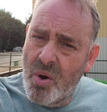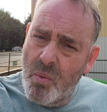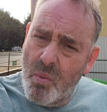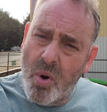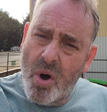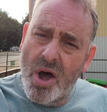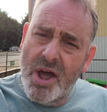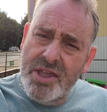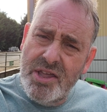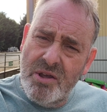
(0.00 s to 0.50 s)

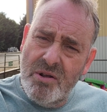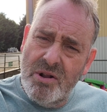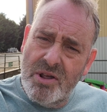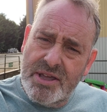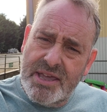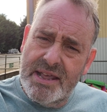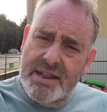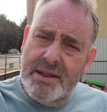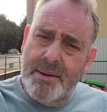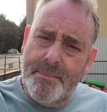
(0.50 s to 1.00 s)
what are you
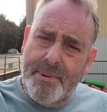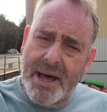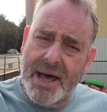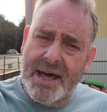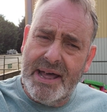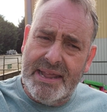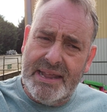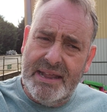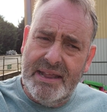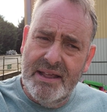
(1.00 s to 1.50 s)
looking to
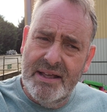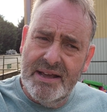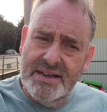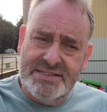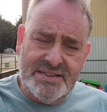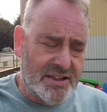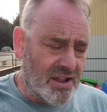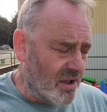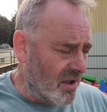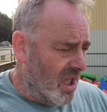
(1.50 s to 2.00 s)
pay?
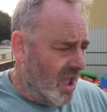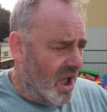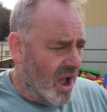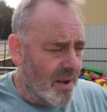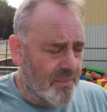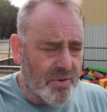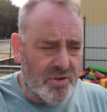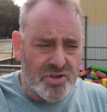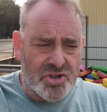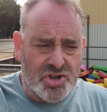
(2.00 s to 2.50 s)
I said, no,
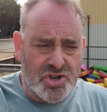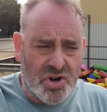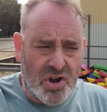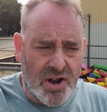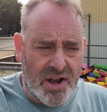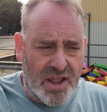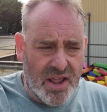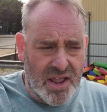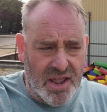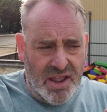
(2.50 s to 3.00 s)
I'm not
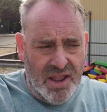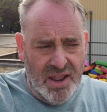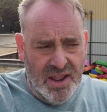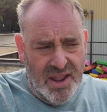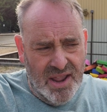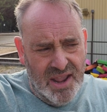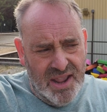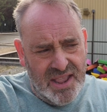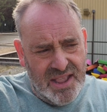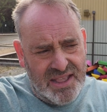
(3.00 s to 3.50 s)
trying to
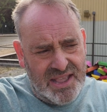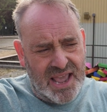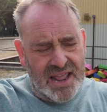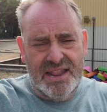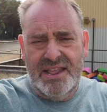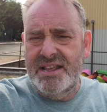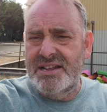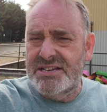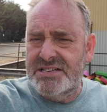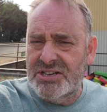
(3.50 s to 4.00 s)

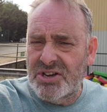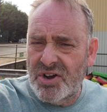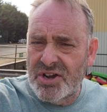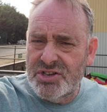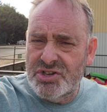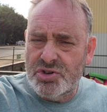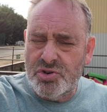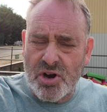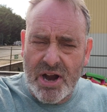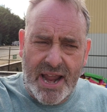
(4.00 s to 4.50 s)
get the
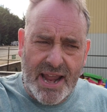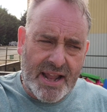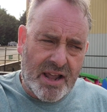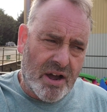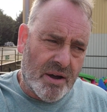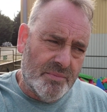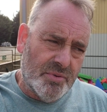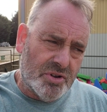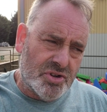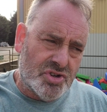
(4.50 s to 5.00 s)
inside
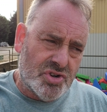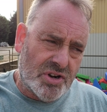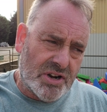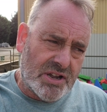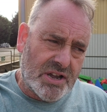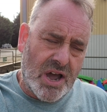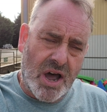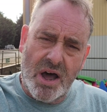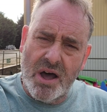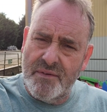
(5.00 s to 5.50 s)
track. I'm not trying
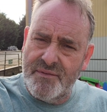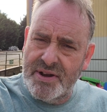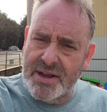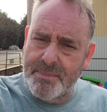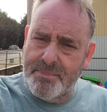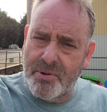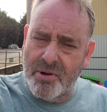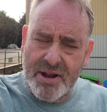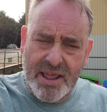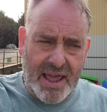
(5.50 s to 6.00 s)
to carve
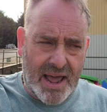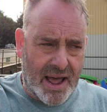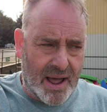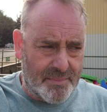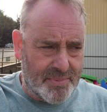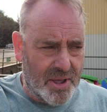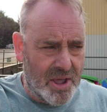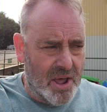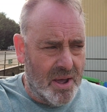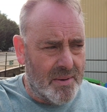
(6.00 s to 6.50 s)
anybody
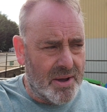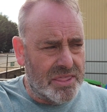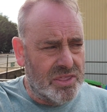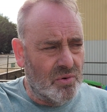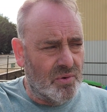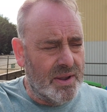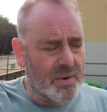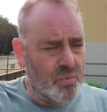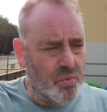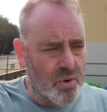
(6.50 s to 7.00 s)
up. I
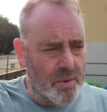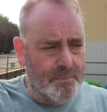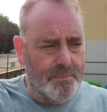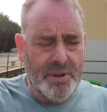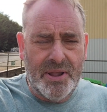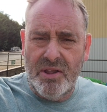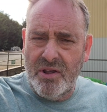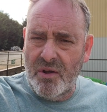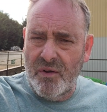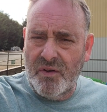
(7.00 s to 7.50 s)
thought it would
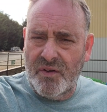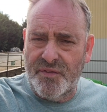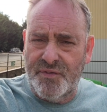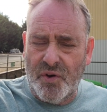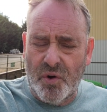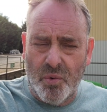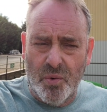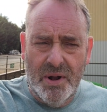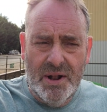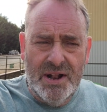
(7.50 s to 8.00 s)
be
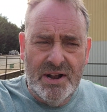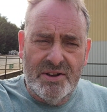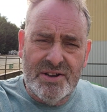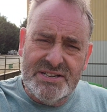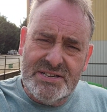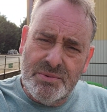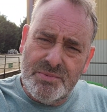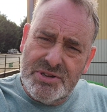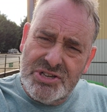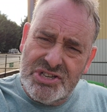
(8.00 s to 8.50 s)
useful
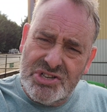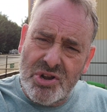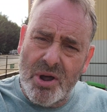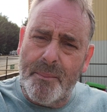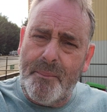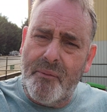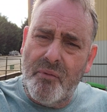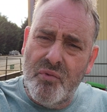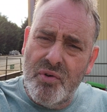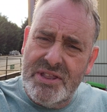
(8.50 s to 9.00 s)
because it would
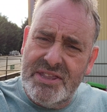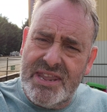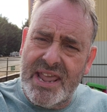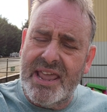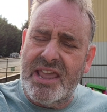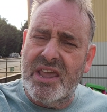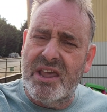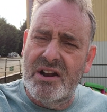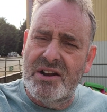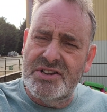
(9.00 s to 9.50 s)
stop
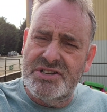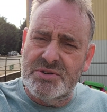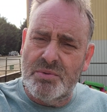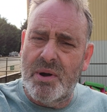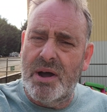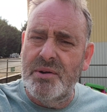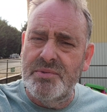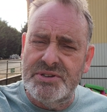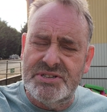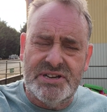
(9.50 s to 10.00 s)
ridiculous
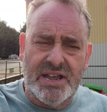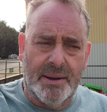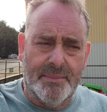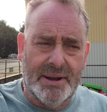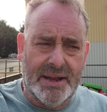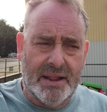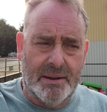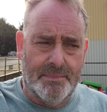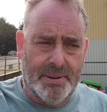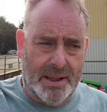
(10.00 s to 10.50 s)
quotes
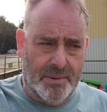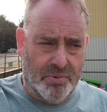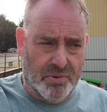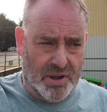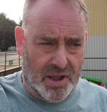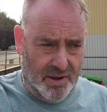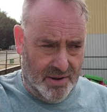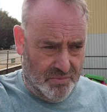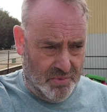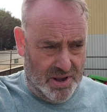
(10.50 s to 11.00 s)
coming in. People
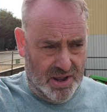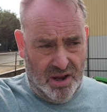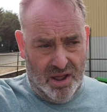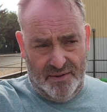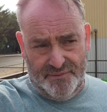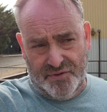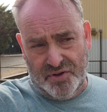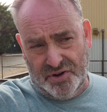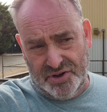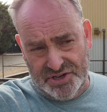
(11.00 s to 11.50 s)
going,
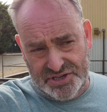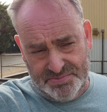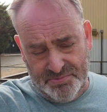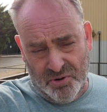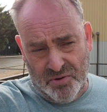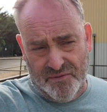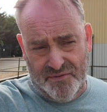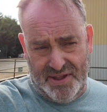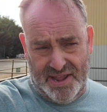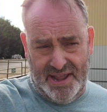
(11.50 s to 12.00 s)
well, I've got a
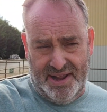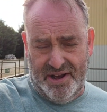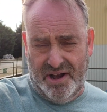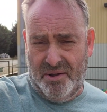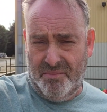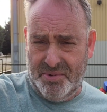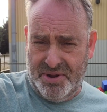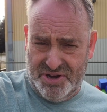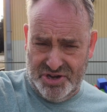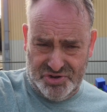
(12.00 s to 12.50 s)
small van
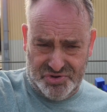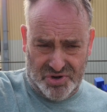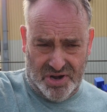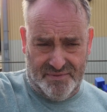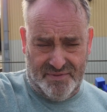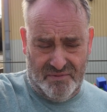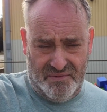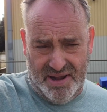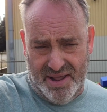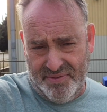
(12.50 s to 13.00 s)
and I'm going to
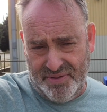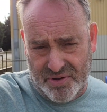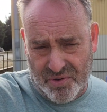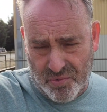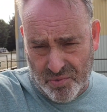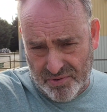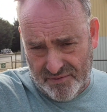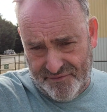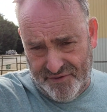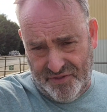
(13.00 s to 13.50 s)
drive it round the
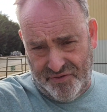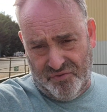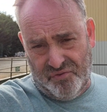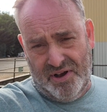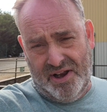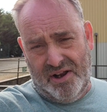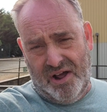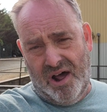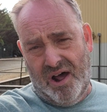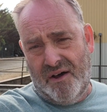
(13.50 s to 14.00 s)
corner for
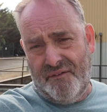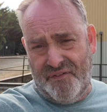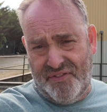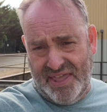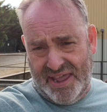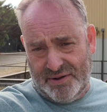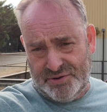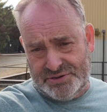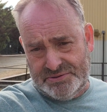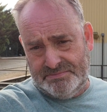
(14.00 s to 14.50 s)

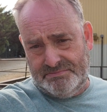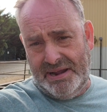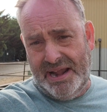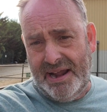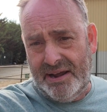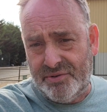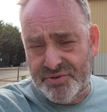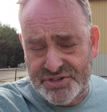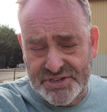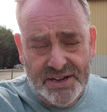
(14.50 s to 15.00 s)

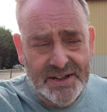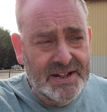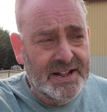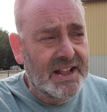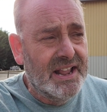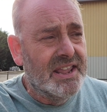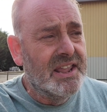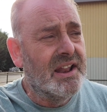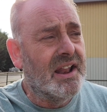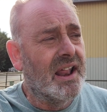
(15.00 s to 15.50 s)
£3,500.
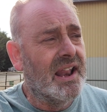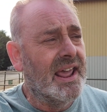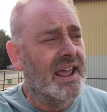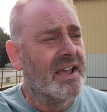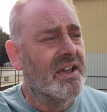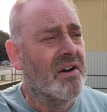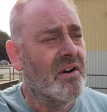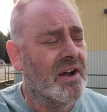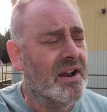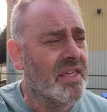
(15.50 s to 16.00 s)
You know,
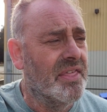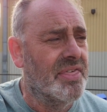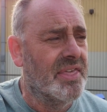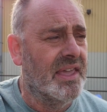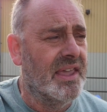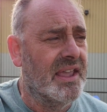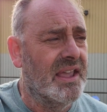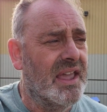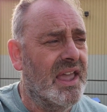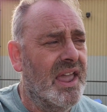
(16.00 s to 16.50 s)
that kind of
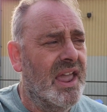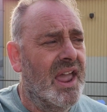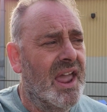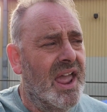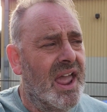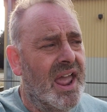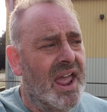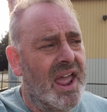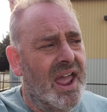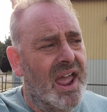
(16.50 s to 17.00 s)
thing.
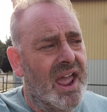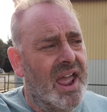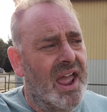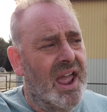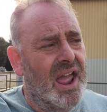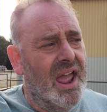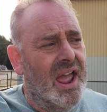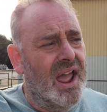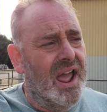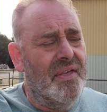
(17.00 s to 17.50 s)

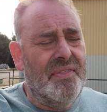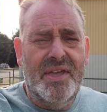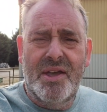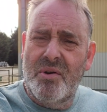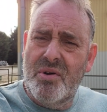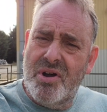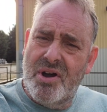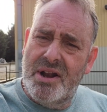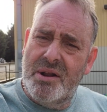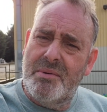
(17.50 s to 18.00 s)
And they
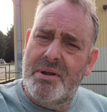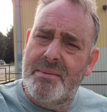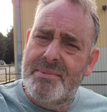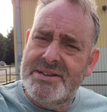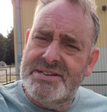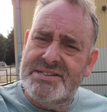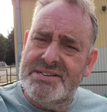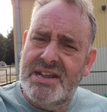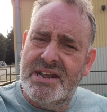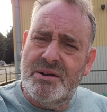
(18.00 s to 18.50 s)
all kind of went a
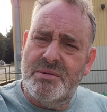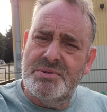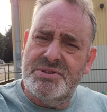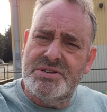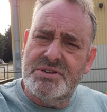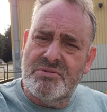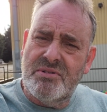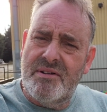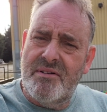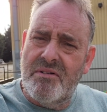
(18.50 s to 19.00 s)
bit secret
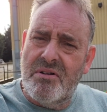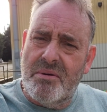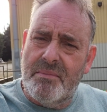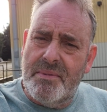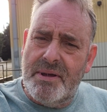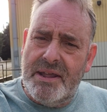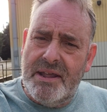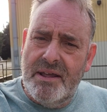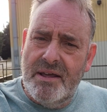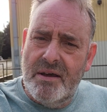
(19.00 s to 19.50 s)
squirrel on
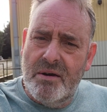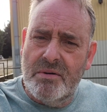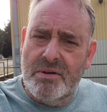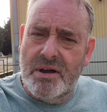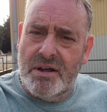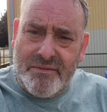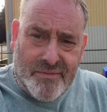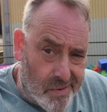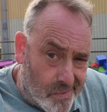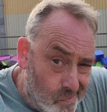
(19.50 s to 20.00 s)
me. All
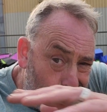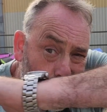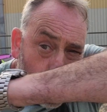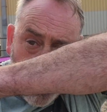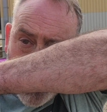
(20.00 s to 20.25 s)
kind of like,